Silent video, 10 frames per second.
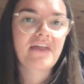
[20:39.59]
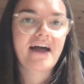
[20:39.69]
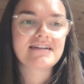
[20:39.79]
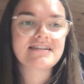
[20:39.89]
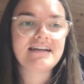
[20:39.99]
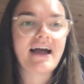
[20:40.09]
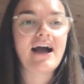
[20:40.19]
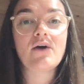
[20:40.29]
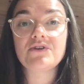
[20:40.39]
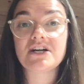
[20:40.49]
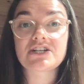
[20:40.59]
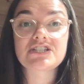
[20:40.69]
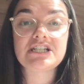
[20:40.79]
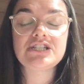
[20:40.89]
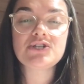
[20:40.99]
that and how we
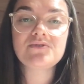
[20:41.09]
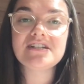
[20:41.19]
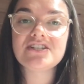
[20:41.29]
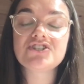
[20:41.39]
actually do it,